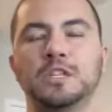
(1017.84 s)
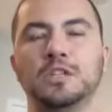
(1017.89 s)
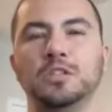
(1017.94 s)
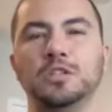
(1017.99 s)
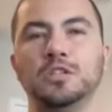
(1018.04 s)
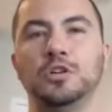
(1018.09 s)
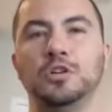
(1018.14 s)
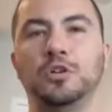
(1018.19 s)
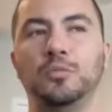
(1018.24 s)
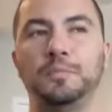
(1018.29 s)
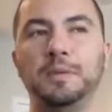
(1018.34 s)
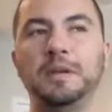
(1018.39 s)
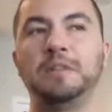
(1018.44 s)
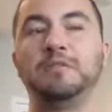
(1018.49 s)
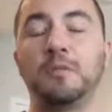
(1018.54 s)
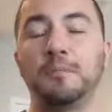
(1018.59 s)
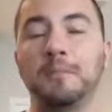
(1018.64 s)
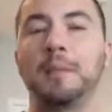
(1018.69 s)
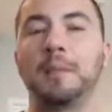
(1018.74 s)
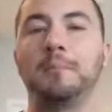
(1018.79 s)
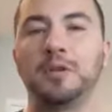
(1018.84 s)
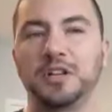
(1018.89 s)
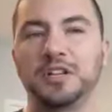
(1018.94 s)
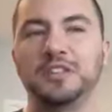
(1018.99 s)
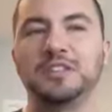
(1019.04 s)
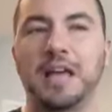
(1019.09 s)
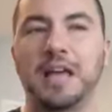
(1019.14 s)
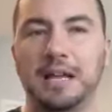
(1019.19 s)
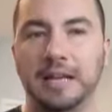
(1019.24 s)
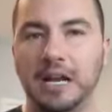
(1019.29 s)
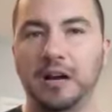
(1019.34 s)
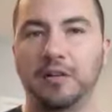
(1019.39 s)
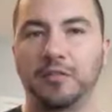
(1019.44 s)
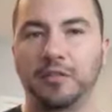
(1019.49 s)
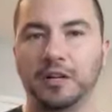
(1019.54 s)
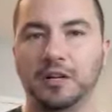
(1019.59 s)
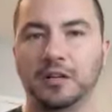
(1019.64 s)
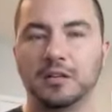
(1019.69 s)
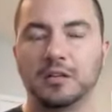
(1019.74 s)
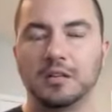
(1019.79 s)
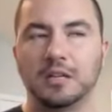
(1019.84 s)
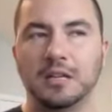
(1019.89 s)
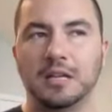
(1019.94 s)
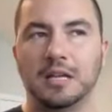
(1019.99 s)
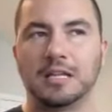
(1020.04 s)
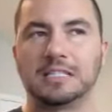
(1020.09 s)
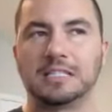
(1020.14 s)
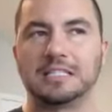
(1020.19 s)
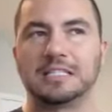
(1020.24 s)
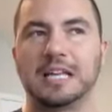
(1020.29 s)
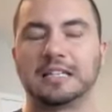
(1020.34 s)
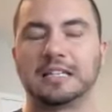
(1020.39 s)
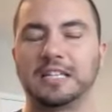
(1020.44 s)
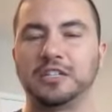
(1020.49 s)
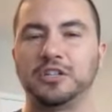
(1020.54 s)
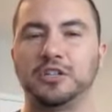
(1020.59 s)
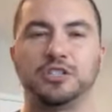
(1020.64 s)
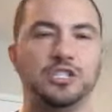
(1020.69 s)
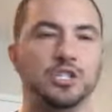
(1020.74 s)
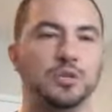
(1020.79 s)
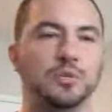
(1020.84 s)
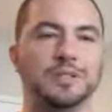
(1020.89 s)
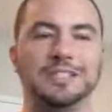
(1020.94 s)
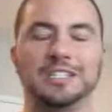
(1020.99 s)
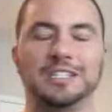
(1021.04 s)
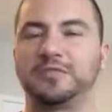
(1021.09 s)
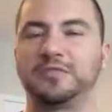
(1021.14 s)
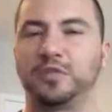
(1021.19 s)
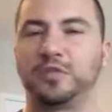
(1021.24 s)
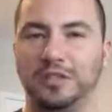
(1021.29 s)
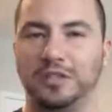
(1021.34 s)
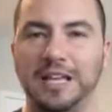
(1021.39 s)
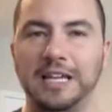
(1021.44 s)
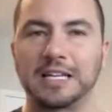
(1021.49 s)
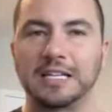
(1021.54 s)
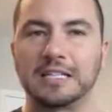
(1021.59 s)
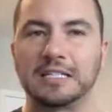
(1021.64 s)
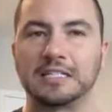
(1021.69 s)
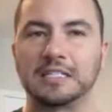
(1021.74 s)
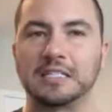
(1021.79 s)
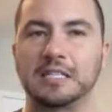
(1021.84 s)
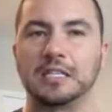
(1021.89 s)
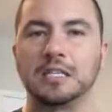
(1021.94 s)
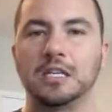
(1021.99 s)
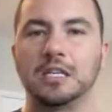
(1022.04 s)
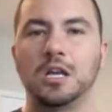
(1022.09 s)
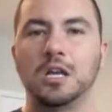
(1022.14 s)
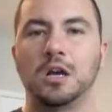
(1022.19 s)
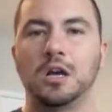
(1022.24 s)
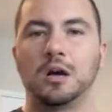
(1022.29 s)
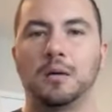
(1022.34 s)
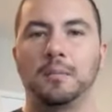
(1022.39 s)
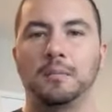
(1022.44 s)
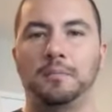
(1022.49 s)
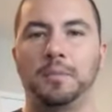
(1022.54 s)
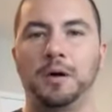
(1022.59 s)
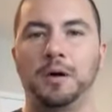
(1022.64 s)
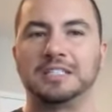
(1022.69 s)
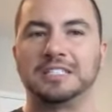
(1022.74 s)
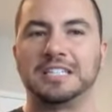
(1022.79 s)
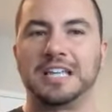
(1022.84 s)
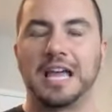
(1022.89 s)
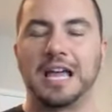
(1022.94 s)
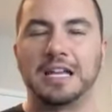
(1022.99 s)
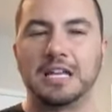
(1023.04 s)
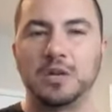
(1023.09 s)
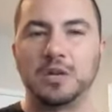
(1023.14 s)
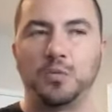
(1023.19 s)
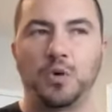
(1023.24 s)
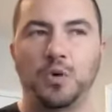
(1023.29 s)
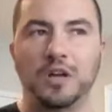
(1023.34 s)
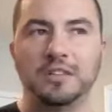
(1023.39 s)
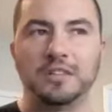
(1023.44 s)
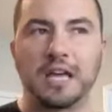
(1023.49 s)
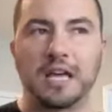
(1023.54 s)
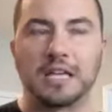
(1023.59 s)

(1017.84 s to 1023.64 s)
You'll be remembered in that area. And it's not that you're doing this for legacy, but anyone